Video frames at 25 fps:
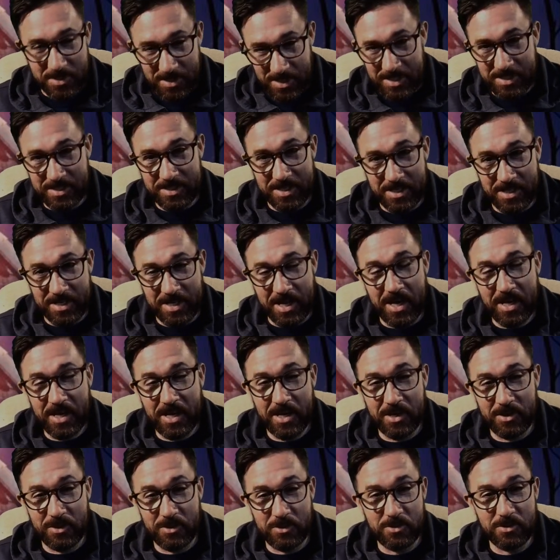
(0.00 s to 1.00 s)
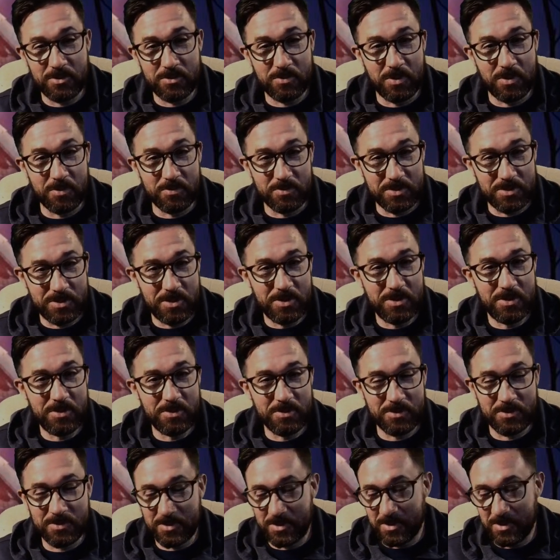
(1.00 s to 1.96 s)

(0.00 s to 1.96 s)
and I got goosebumps too.